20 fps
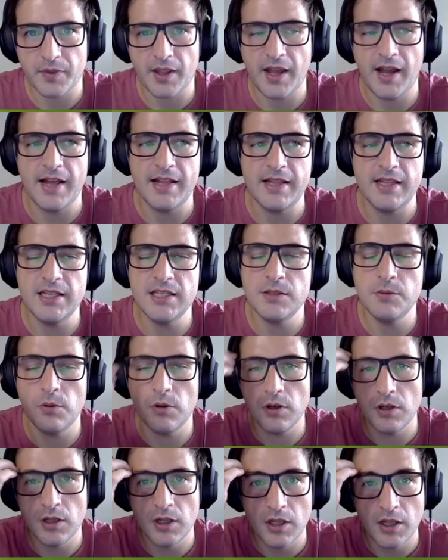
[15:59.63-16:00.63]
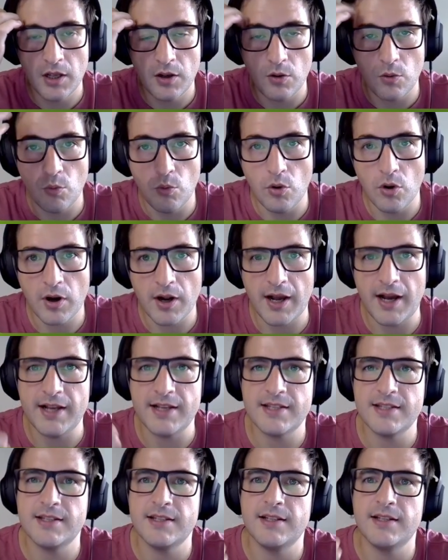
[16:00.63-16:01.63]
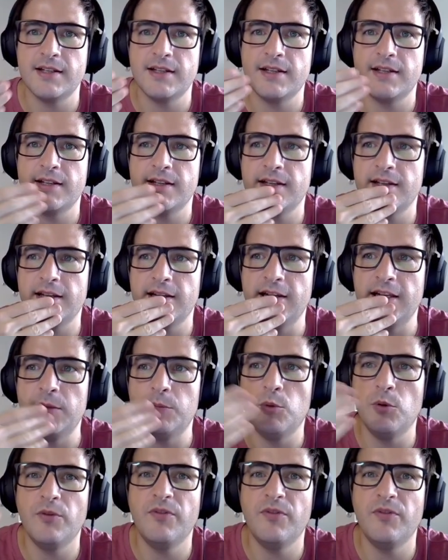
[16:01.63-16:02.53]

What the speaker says: and this will work as it will